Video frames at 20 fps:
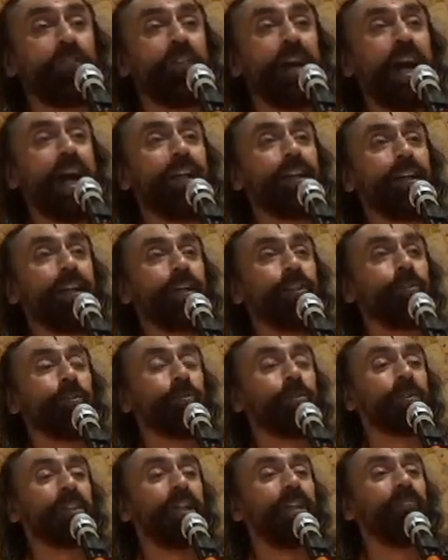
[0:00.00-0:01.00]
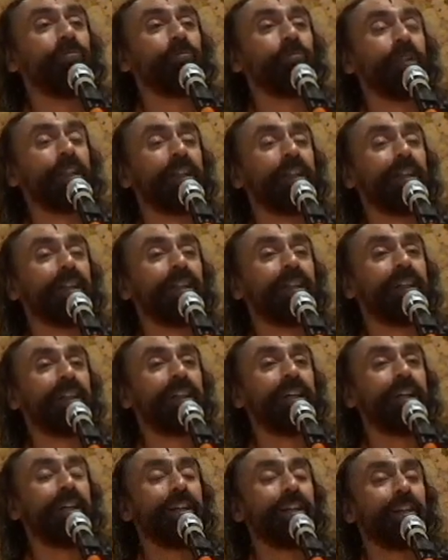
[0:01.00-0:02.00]
values have been
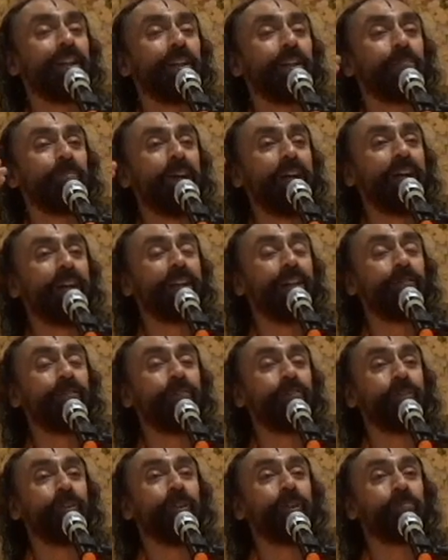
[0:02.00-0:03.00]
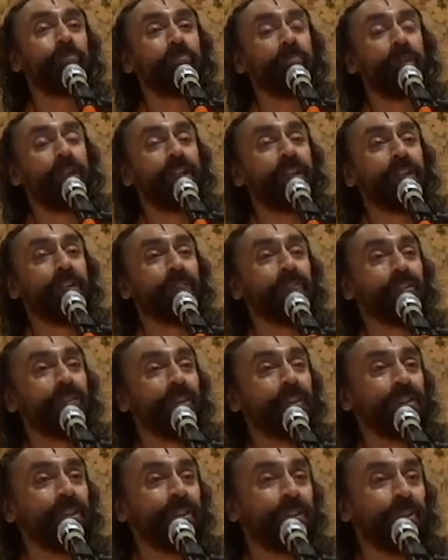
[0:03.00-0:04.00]
created by different belief
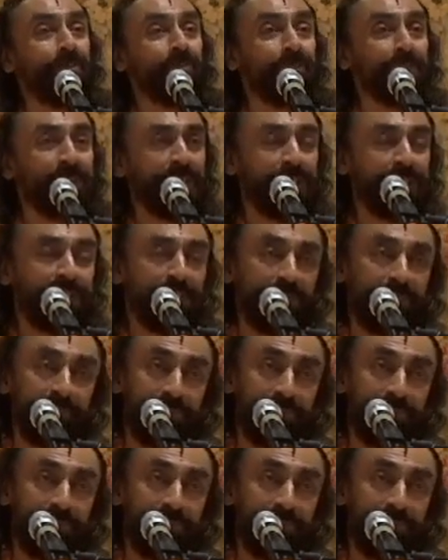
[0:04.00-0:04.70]
systems.